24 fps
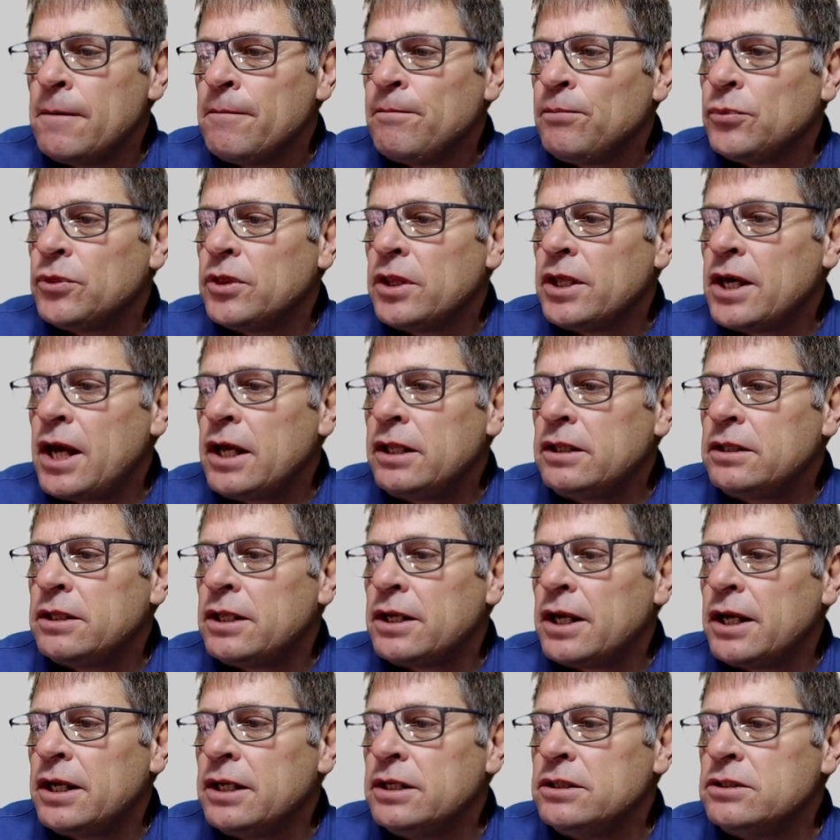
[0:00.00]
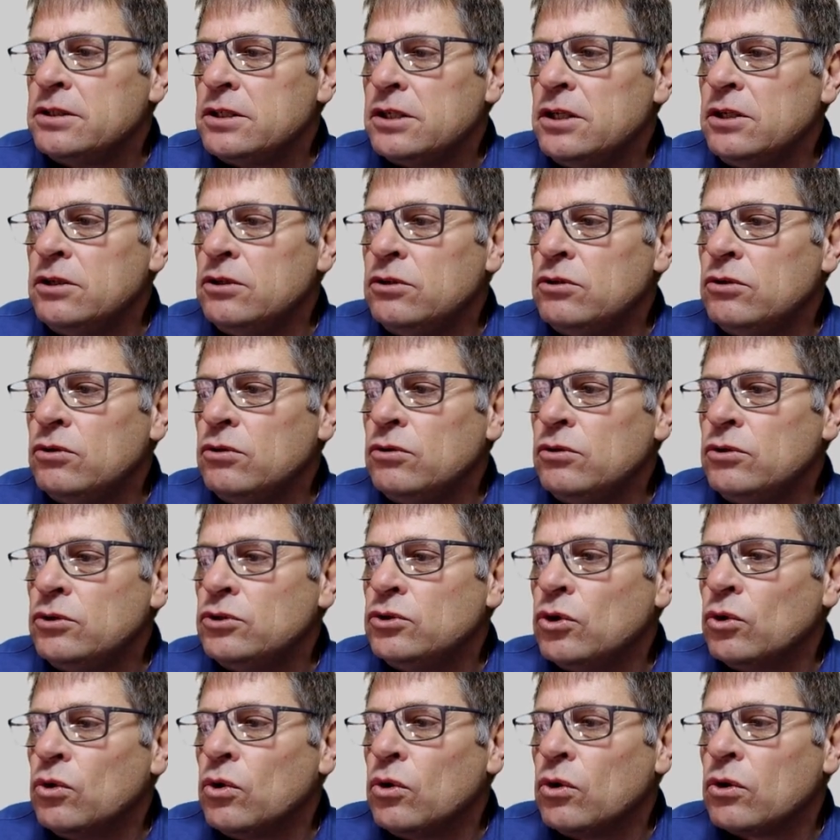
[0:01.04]
That drains into
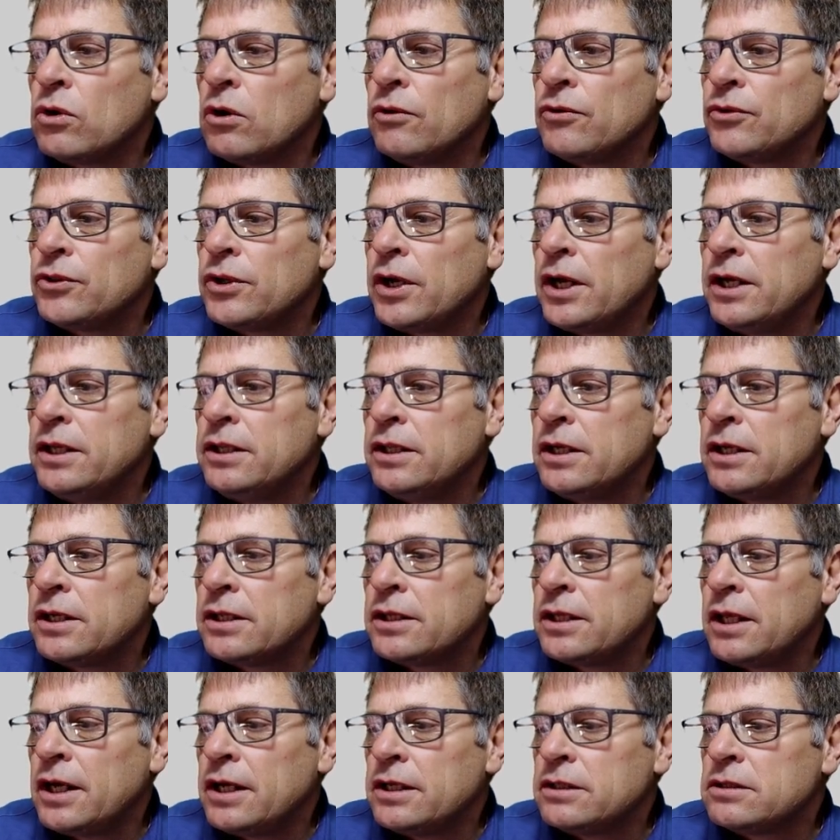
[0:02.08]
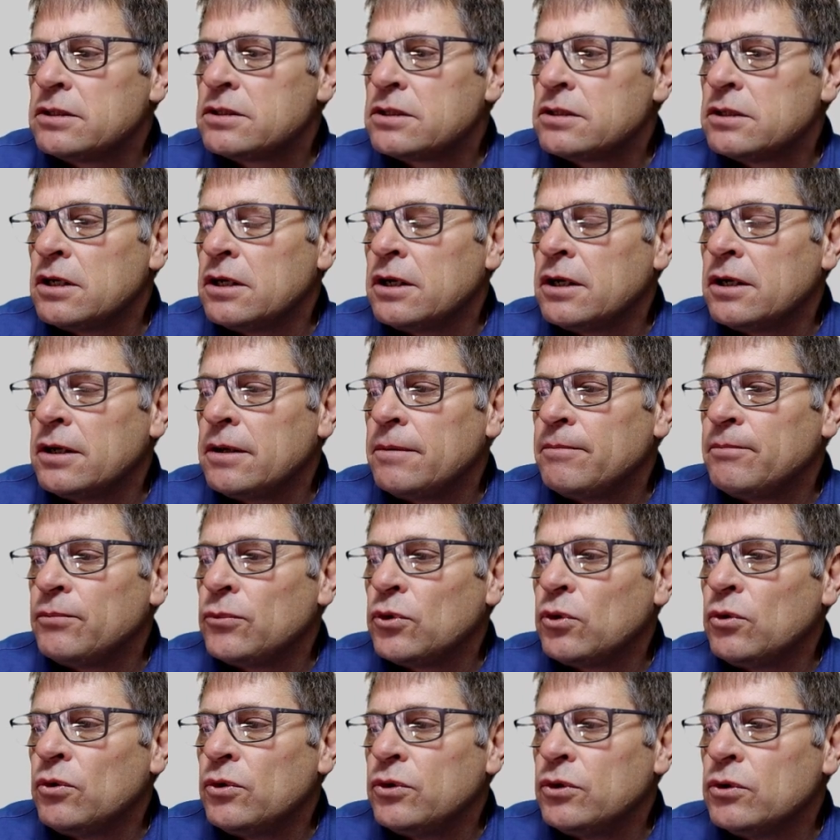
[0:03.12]
your container that's
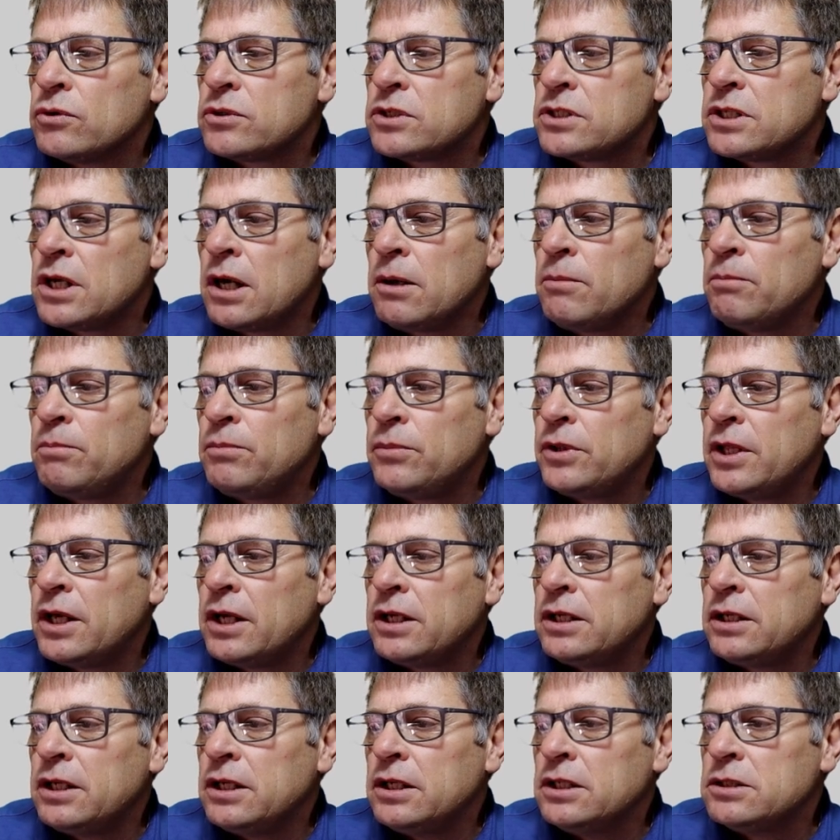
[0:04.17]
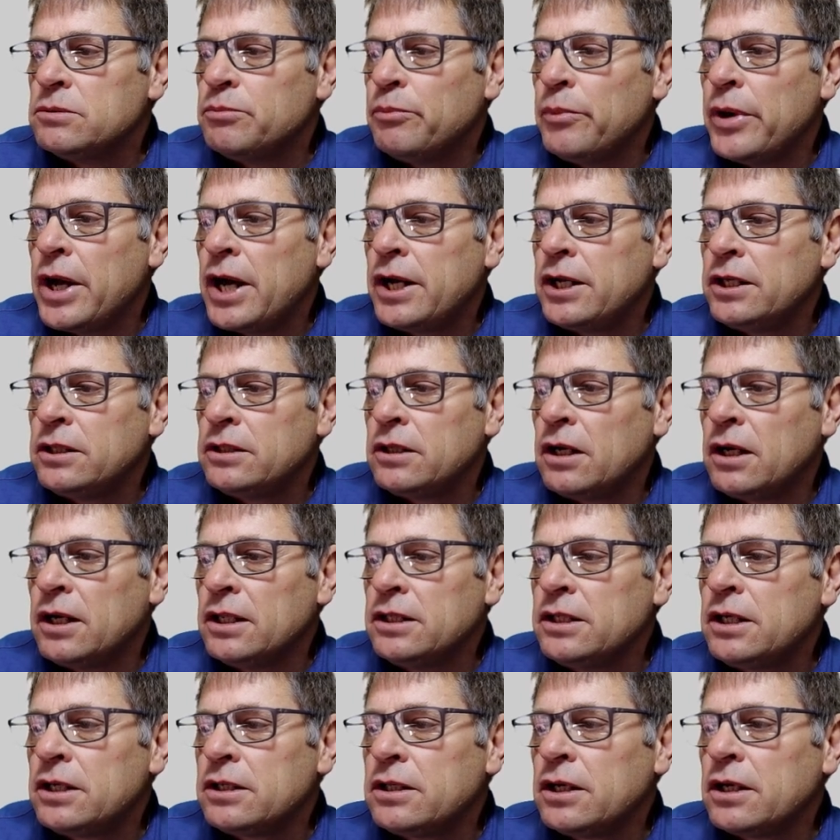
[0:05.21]
or your sump that is buried
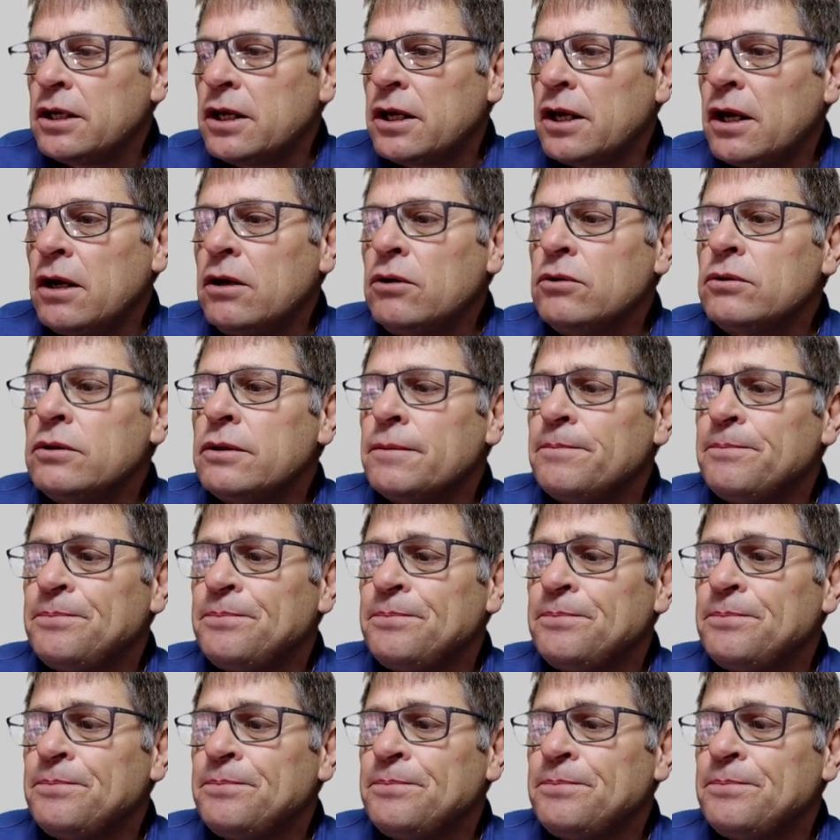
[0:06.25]
under the ground.